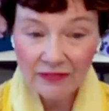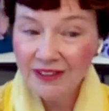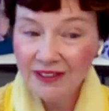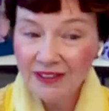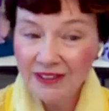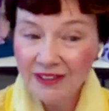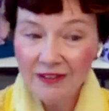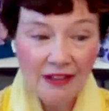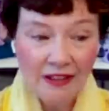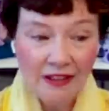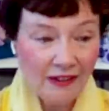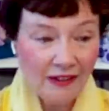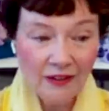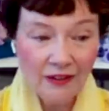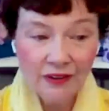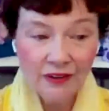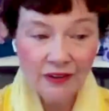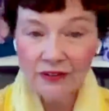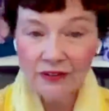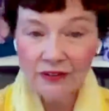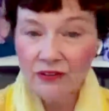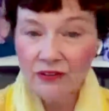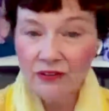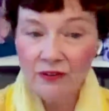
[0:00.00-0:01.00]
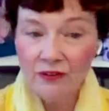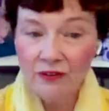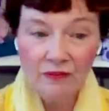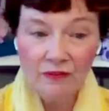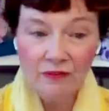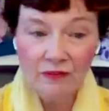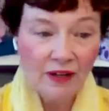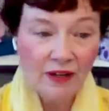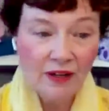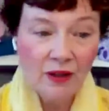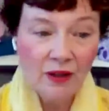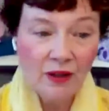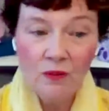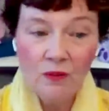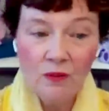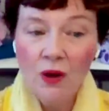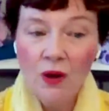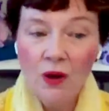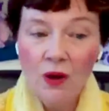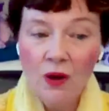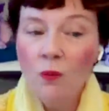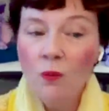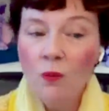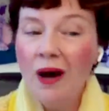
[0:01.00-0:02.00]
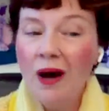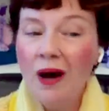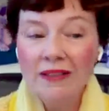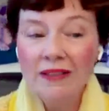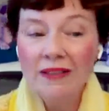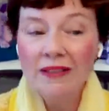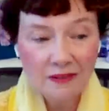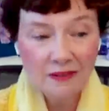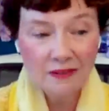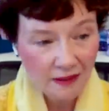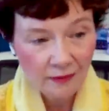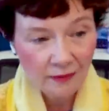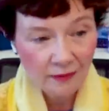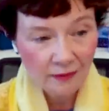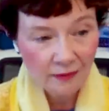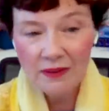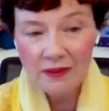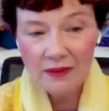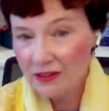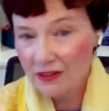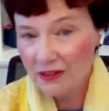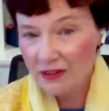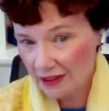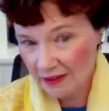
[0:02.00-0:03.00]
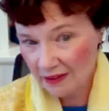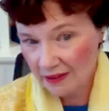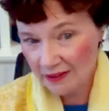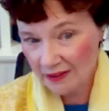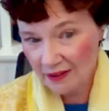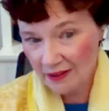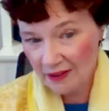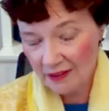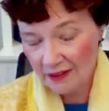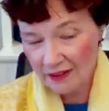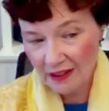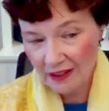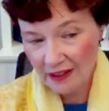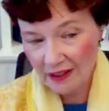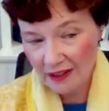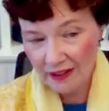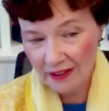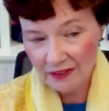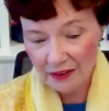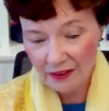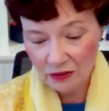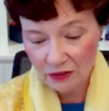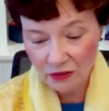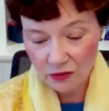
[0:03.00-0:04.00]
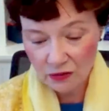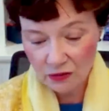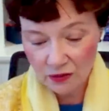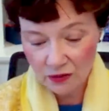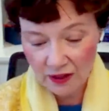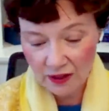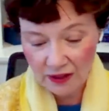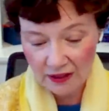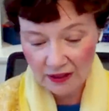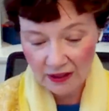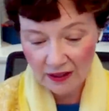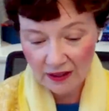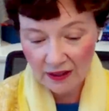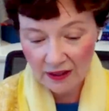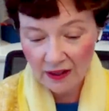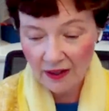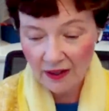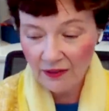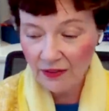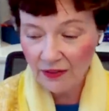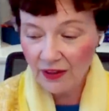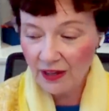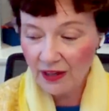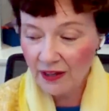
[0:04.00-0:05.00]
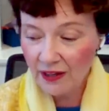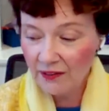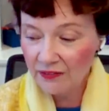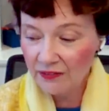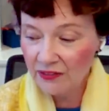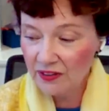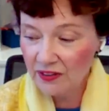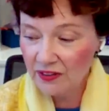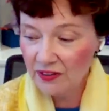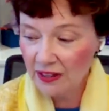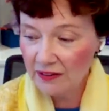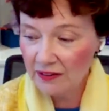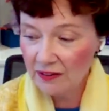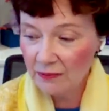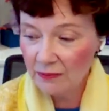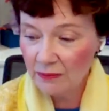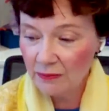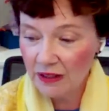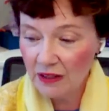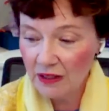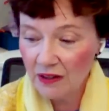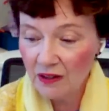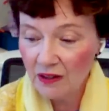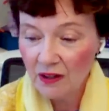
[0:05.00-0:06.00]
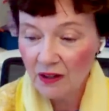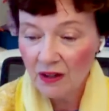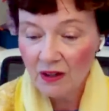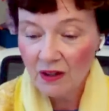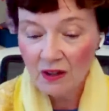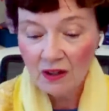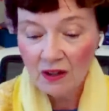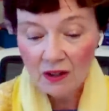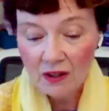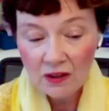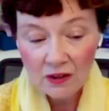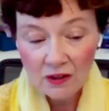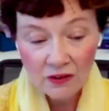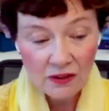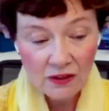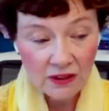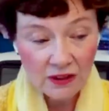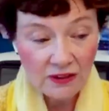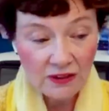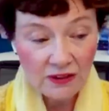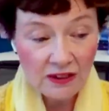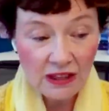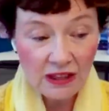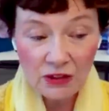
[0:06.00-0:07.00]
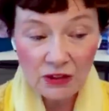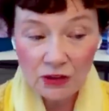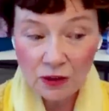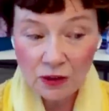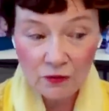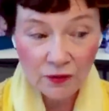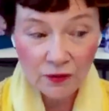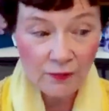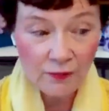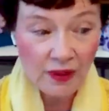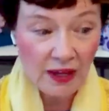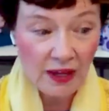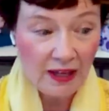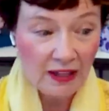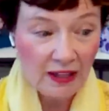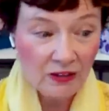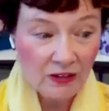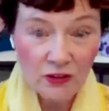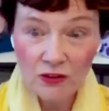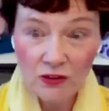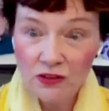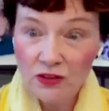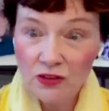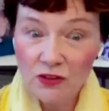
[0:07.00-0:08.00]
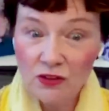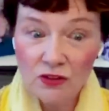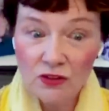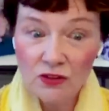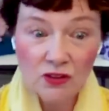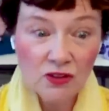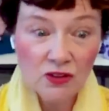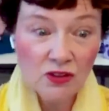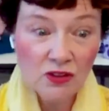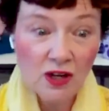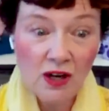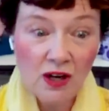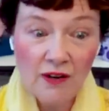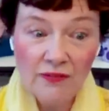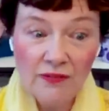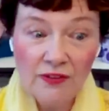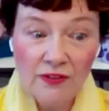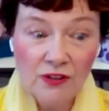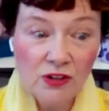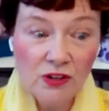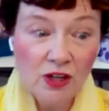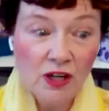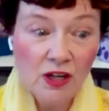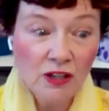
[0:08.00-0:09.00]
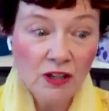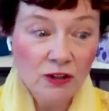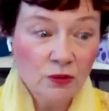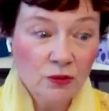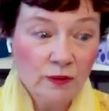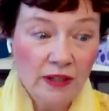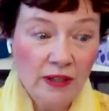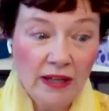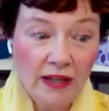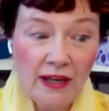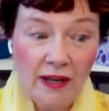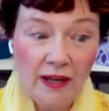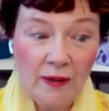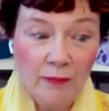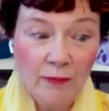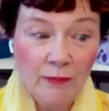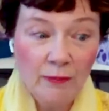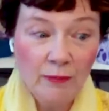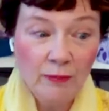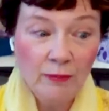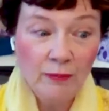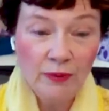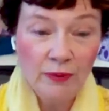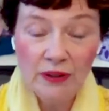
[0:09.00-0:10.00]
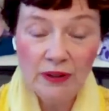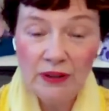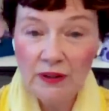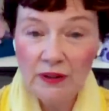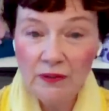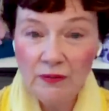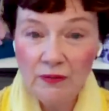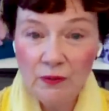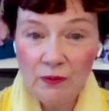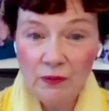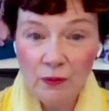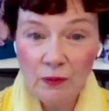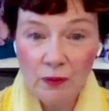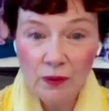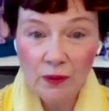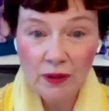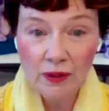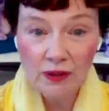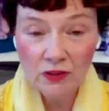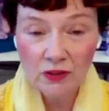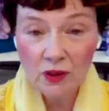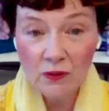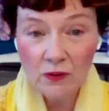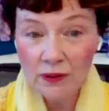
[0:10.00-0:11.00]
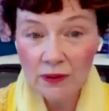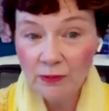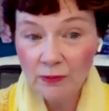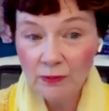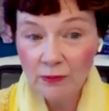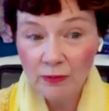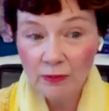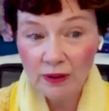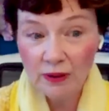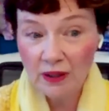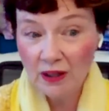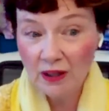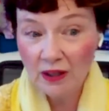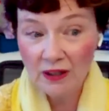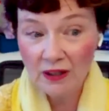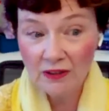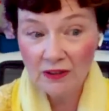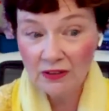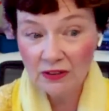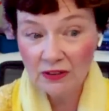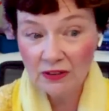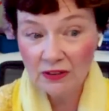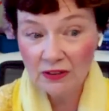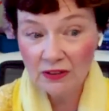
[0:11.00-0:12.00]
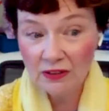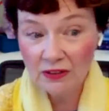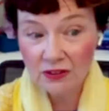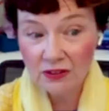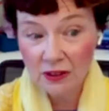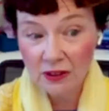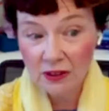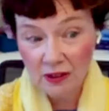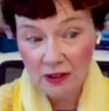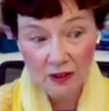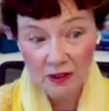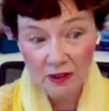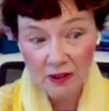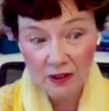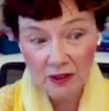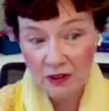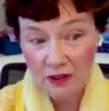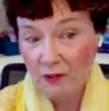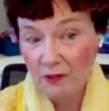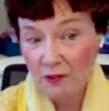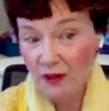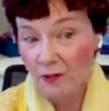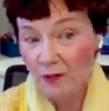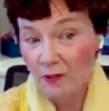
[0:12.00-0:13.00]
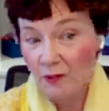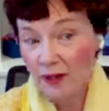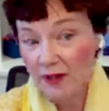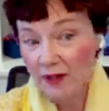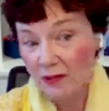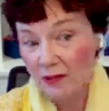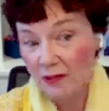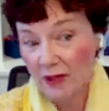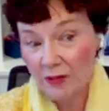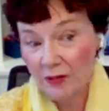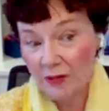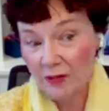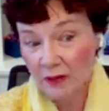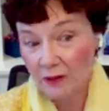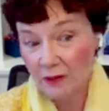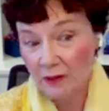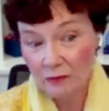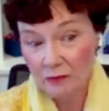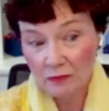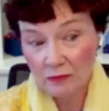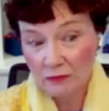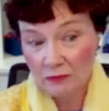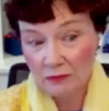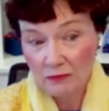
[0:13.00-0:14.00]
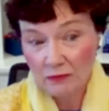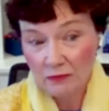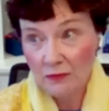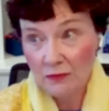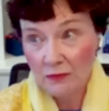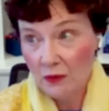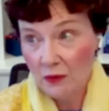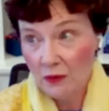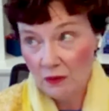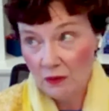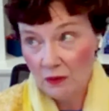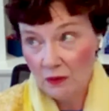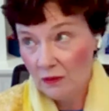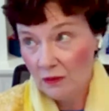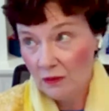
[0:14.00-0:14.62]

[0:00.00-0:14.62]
um, often healers and very wise mystics that take this training. And they have said to me, the teaching from the angels is just off the charts. We can't believe where it's going because, you know, we already thought that